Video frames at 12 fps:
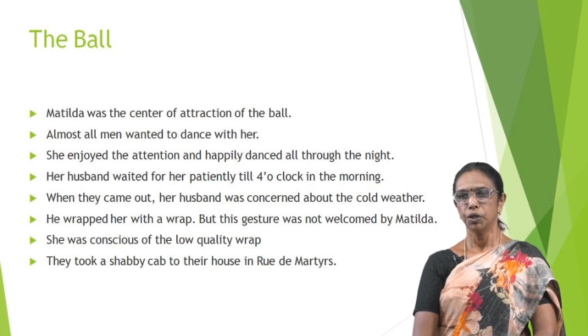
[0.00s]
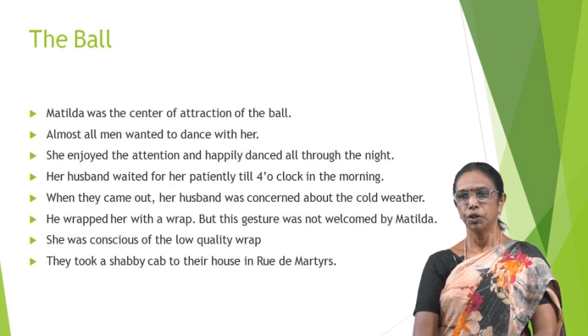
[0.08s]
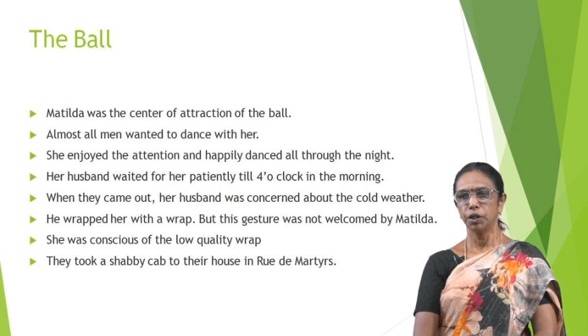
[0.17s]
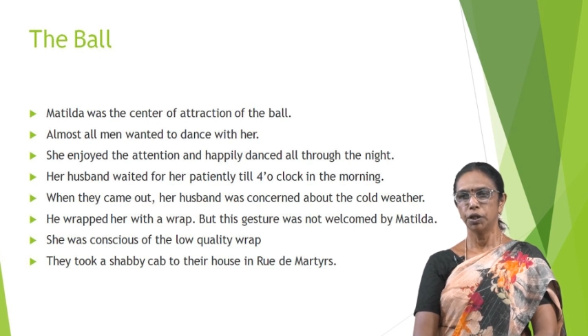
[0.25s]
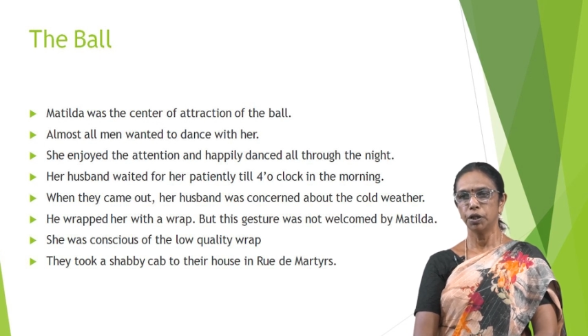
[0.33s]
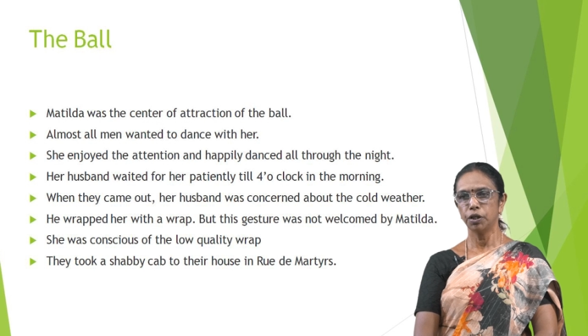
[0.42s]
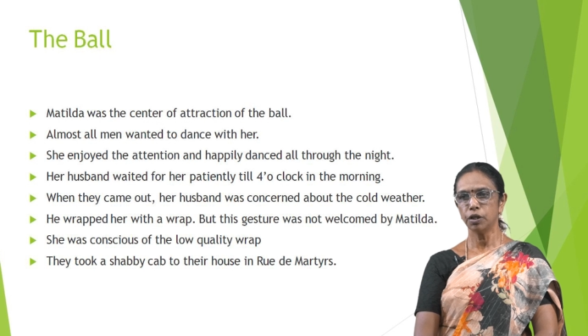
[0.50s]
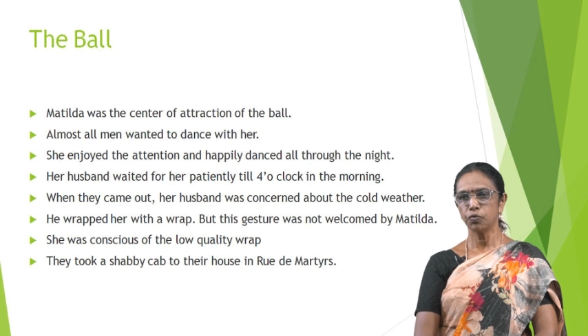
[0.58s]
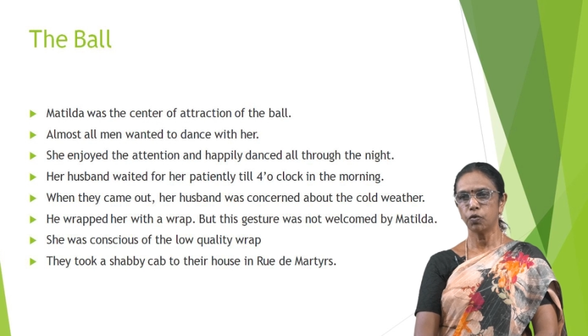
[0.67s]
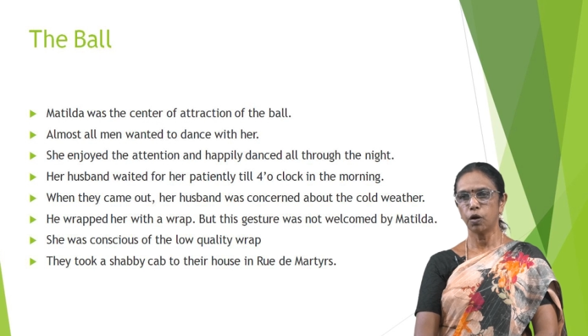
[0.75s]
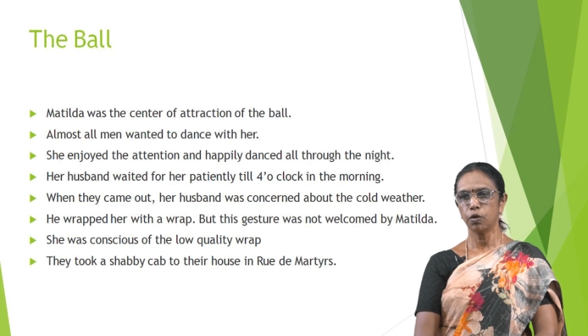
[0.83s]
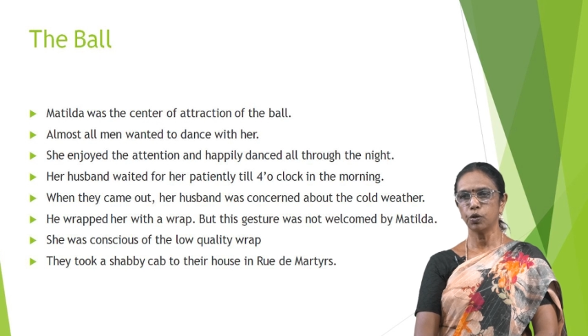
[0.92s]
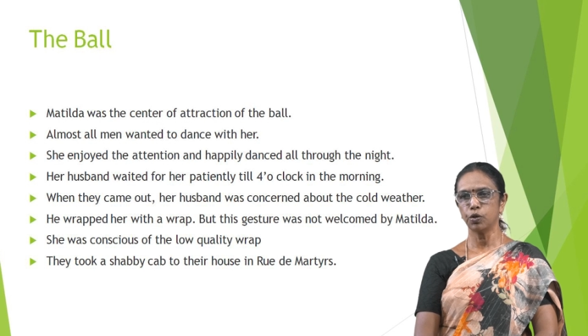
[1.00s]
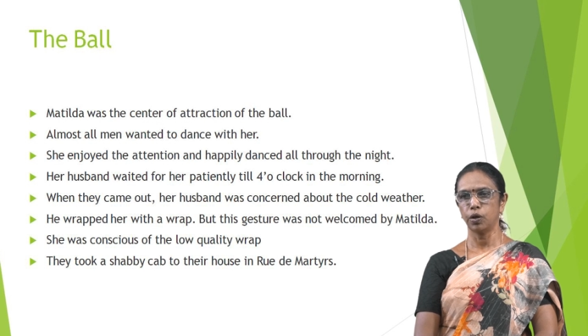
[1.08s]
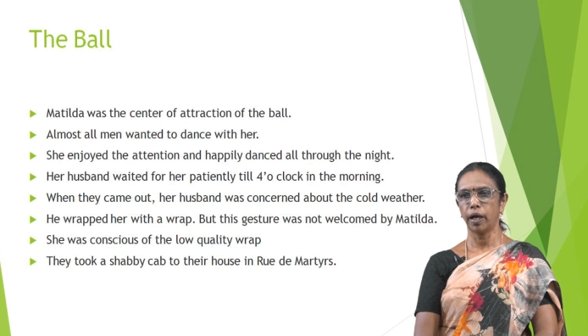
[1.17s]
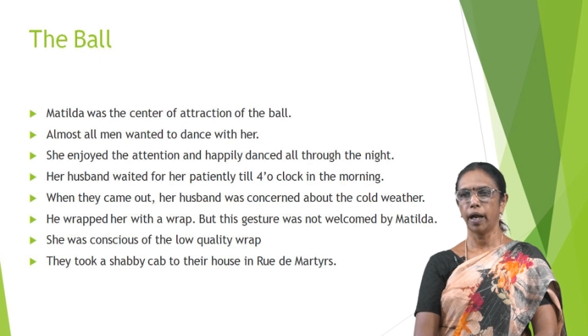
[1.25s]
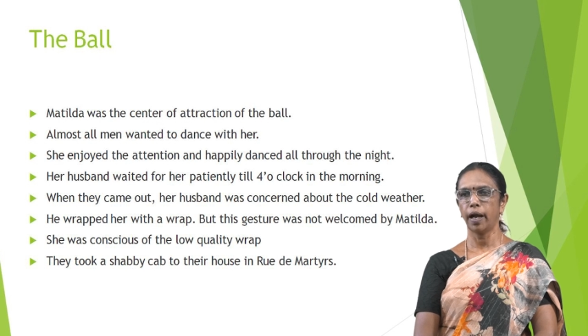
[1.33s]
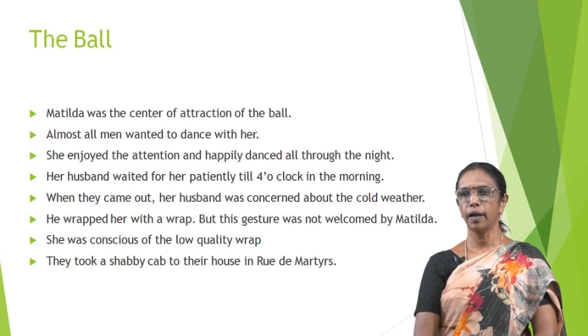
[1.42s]
She didn't want to
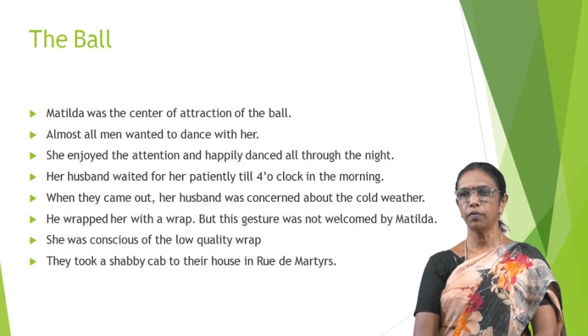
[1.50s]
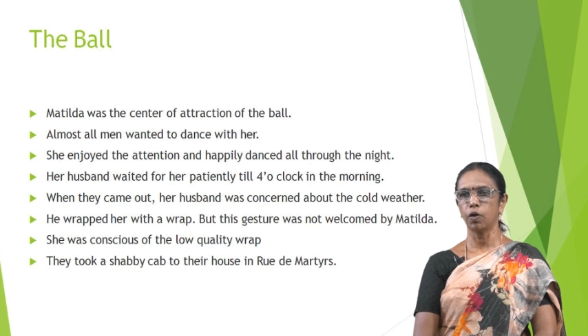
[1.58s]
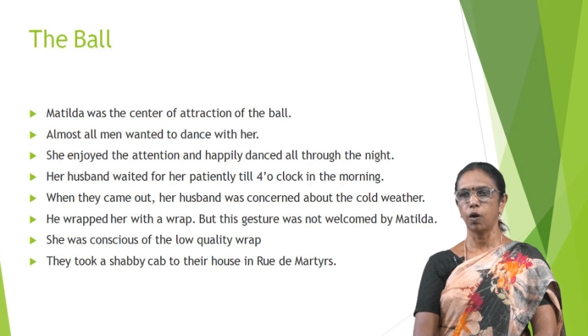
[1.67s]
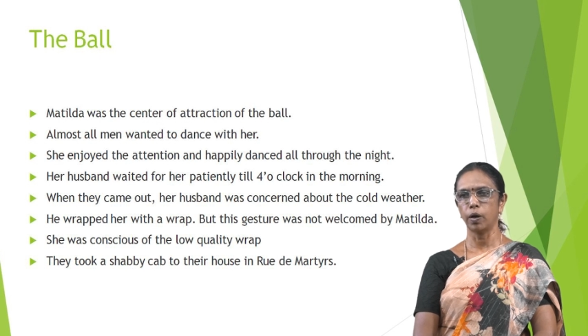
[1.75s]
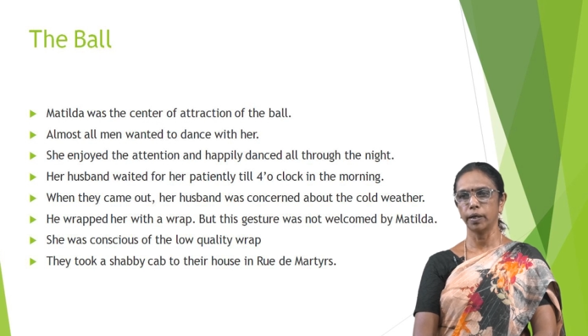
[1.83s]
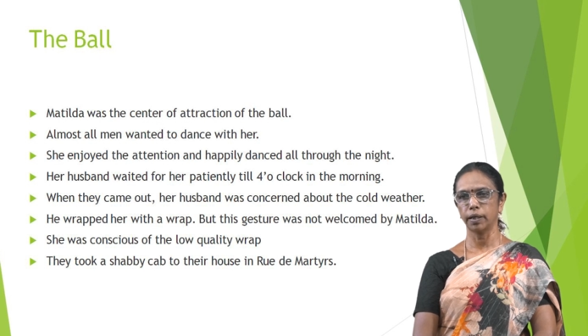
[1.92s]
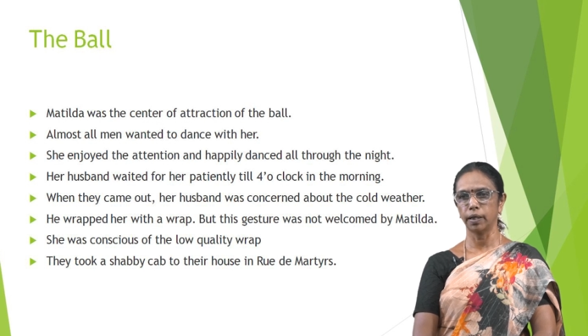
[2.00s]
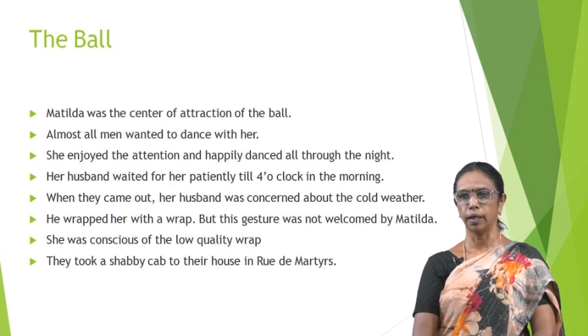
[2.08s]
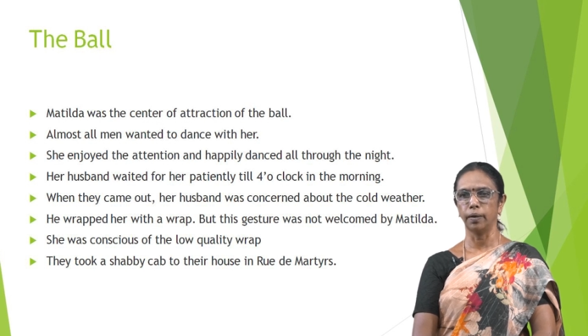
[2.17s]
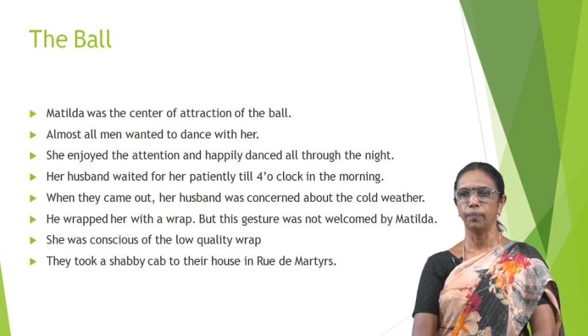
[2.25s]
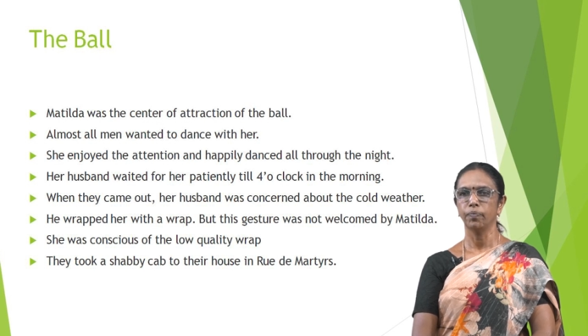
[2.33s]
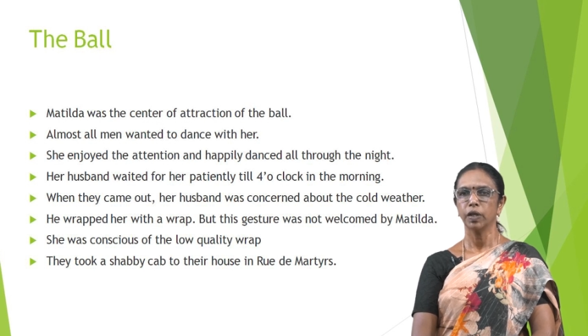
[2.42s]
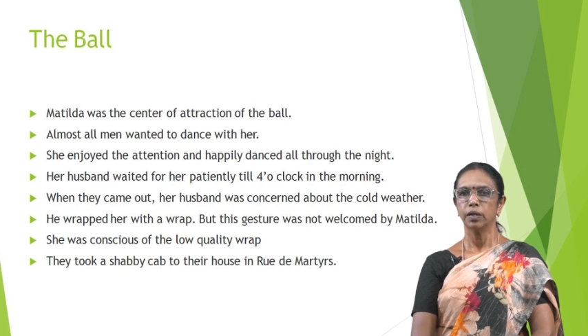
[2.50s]
have on her.